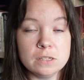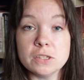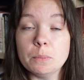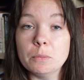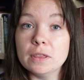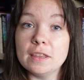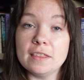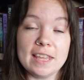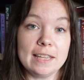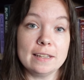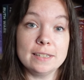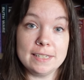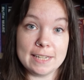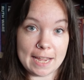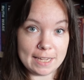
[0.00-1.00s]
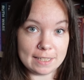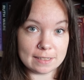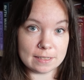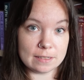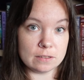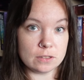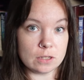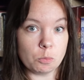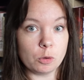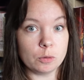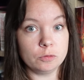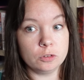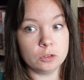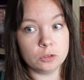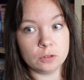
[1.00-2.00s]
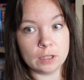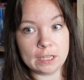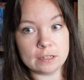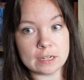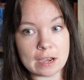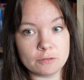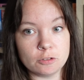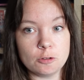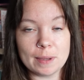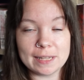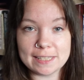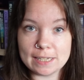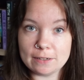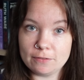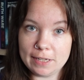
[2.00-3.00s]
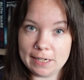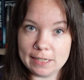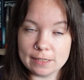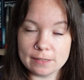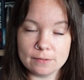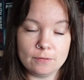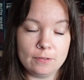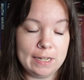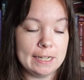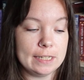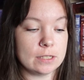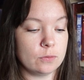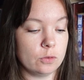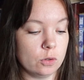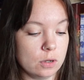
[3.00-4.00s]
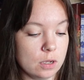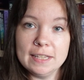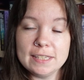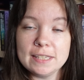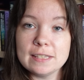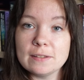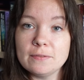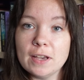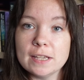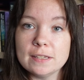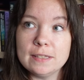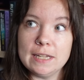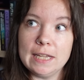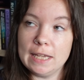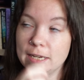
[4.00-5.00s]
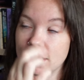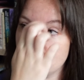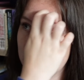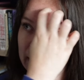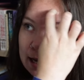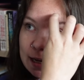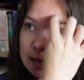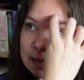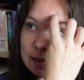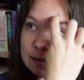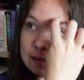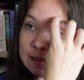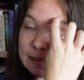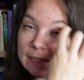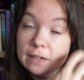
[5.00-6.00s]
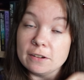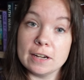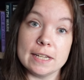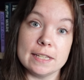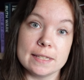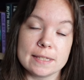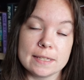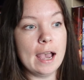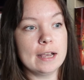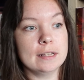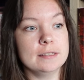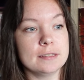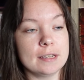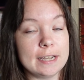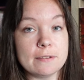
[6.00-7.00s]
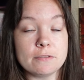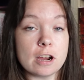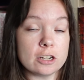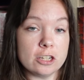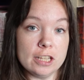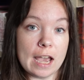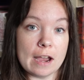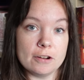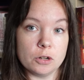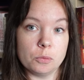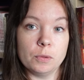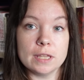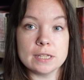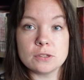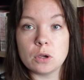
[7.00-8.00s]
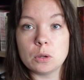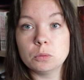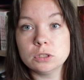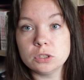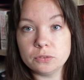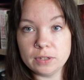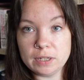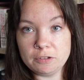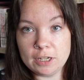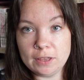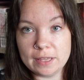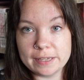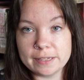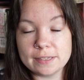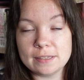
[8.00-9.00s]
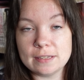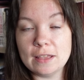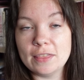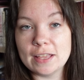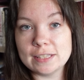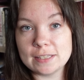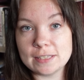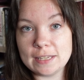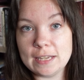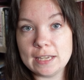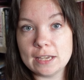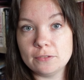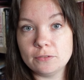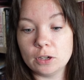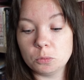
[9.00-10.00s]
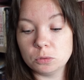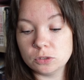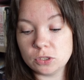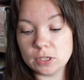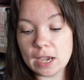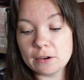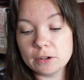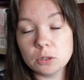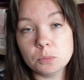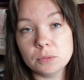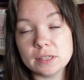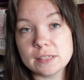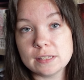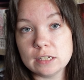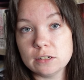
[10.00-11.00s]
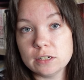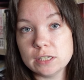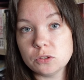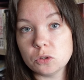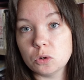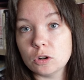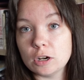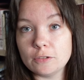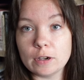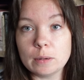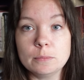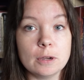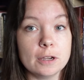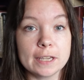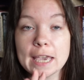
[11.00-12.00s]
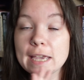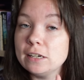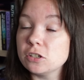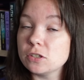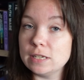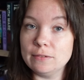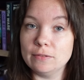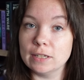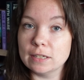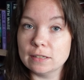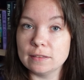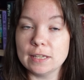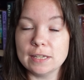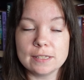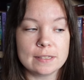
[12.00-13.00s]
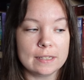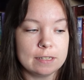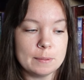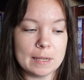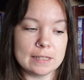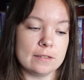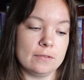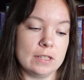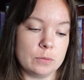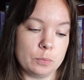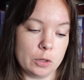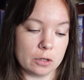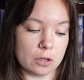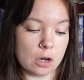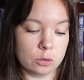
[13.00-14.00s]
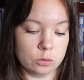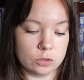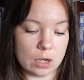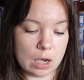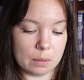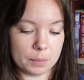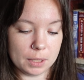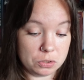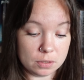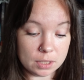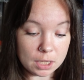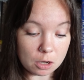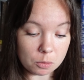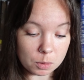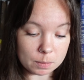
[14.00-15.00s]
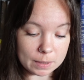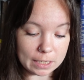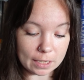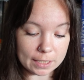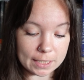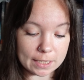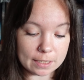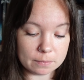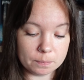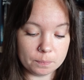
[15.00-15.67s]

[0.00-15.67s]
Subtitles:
someone that they could date, someone they could have romantic feelings for. This is the first in a series and I never actually carried on with it. So I want to reread this and then see if I want to carry on with the series or if I'm okay just leaving it at this. It depends if this book holds up. Do you think I'll probably like it?